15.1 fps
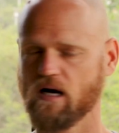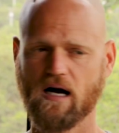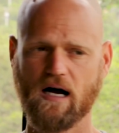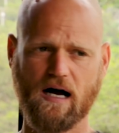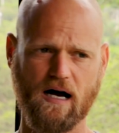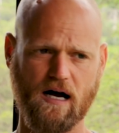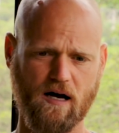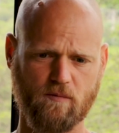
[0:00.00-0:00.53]

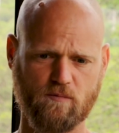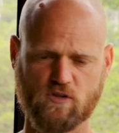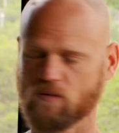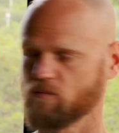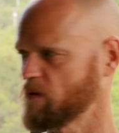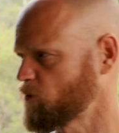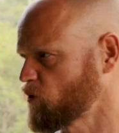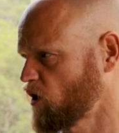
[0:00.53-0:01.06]

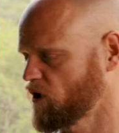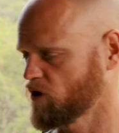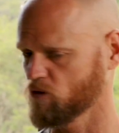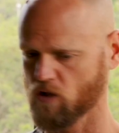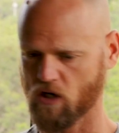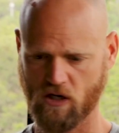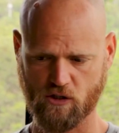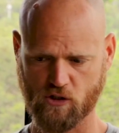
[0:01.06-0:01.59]
Some people would argue
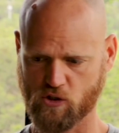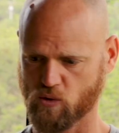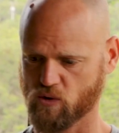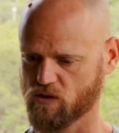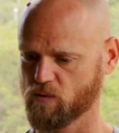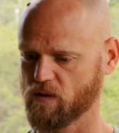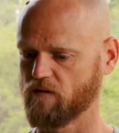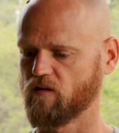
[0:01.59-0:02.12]
longer,
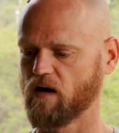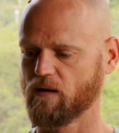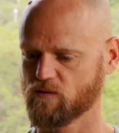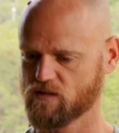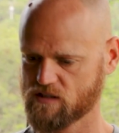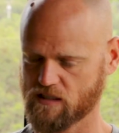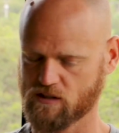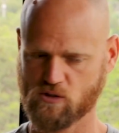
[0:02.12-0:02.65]
shorter, whatever. I
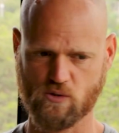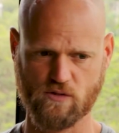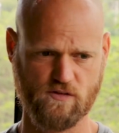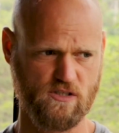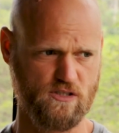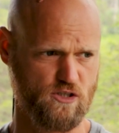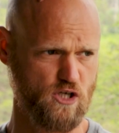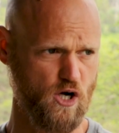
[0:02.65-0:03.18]
would say sort of
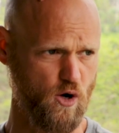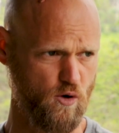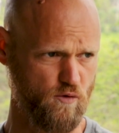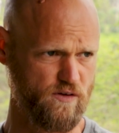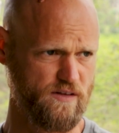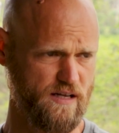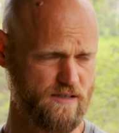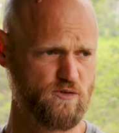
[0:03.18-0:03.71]
since
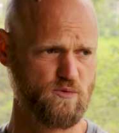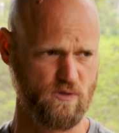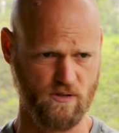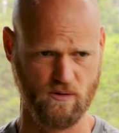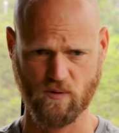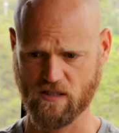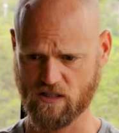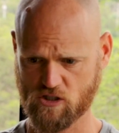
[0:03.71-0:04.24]
COVID, that's really
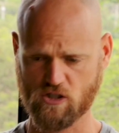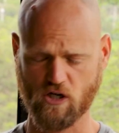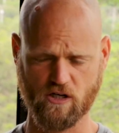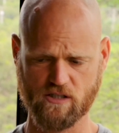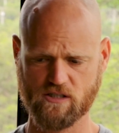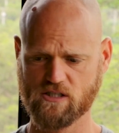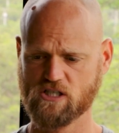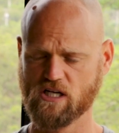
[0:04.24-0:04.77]
when it
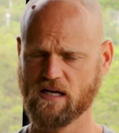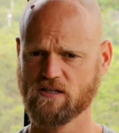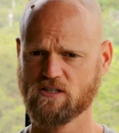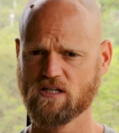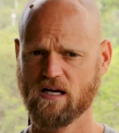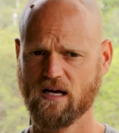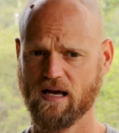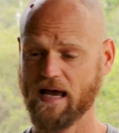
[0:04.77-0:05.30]
started to change.